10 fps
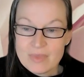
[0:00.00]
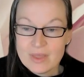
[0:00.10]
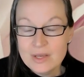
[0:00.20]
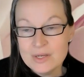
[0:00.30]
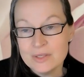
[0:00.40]

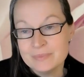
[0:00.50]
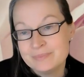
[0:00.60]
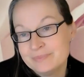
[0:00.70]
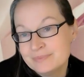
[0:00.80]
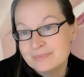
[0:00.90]

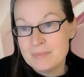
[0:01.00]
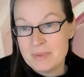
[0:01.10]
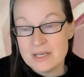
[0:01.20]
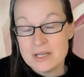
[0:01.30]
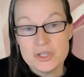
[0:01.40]

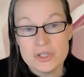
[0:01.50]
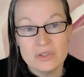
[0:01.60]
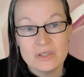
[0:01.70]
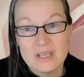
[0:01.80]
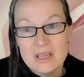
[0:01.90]
being a
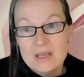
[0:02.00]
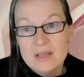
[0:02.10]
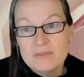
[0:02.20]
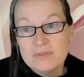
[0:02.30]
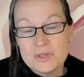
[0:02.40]
jerk
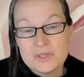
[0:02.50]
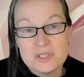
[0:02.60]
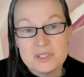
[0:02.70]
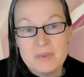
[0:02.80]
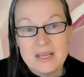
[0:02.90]

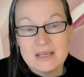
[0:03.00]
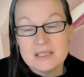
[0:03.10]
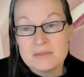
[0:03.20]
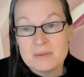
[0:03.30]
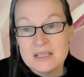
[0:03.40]
versus being
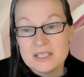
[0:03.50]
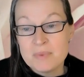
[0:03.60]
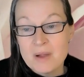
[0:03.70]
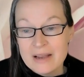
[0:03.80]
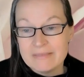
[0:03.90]

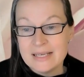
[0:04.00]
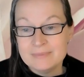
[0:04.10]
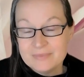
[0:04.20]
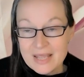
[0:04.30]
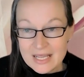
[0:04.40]
inspiring
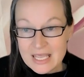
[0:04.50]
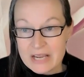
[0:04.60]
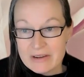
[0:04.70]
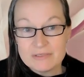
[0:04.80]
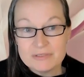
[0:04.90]
and a
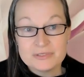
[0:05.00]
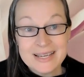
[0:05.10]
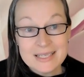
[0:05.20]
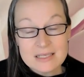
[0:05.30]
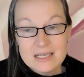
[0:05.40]
caring
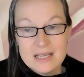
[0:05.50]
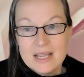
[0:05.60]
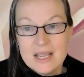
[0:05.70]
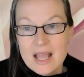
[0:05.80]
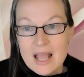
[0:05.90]
friend.
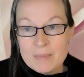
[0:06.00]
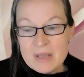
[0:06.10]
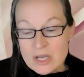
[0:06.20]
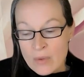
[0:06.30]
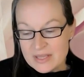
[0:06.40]

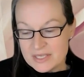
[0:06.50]
And knowing the